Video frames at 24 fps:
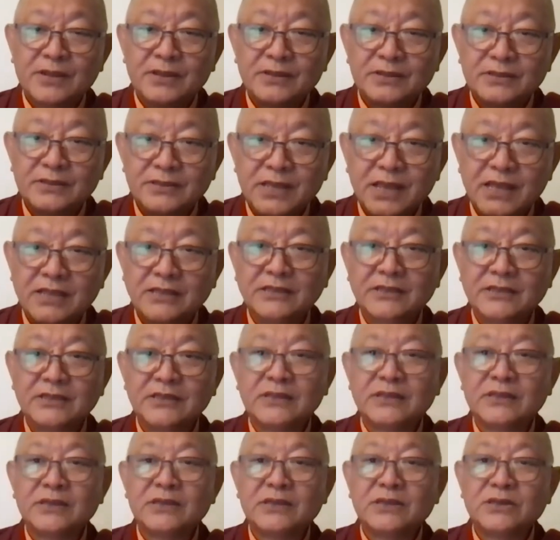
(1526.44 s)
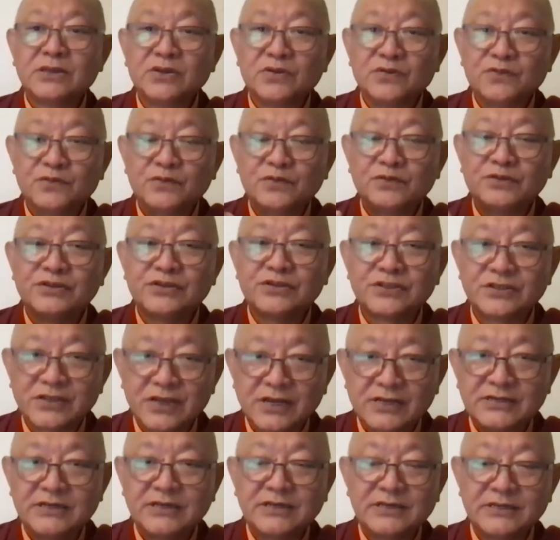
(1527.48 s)
then if you
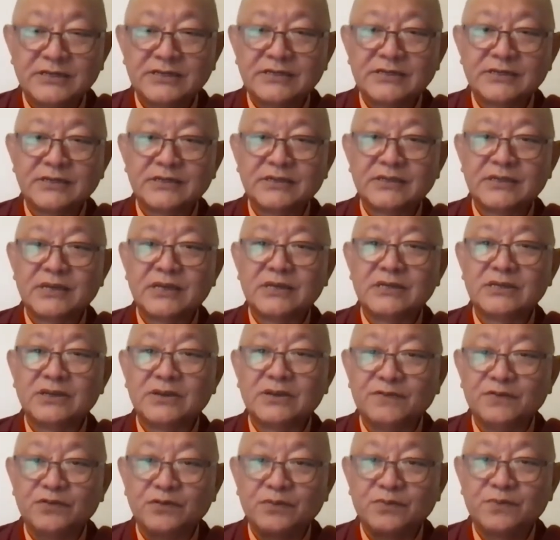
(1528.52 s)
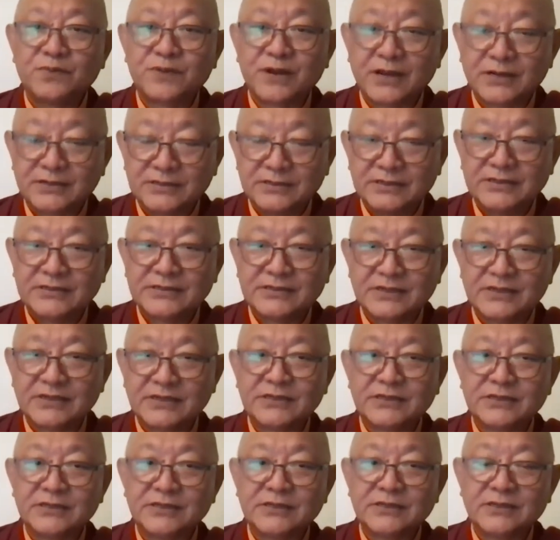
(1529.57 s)
study it and if you practice
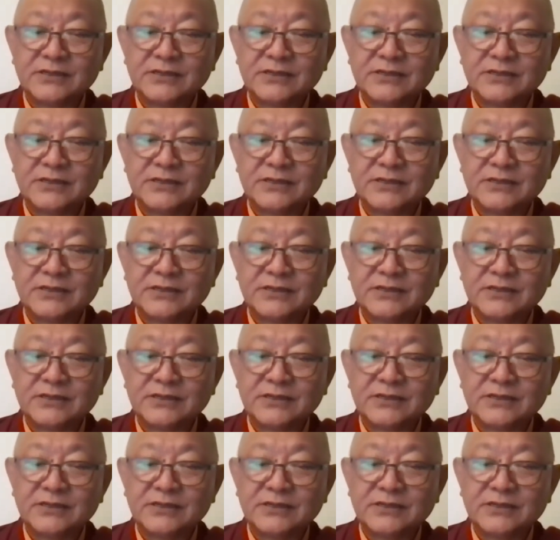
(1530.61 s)
it,